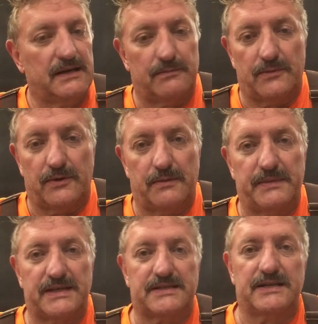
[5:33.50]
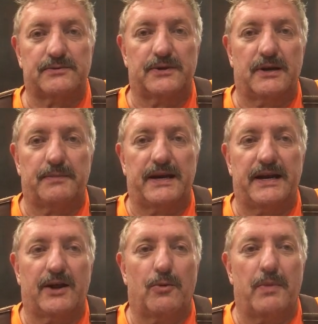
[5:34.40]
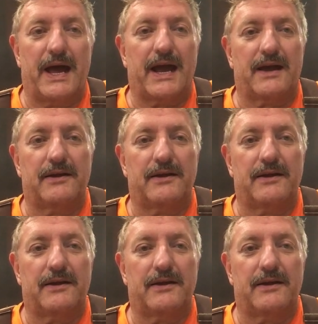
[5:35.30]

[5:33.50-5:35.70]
well, I messed this one up. I need to go back.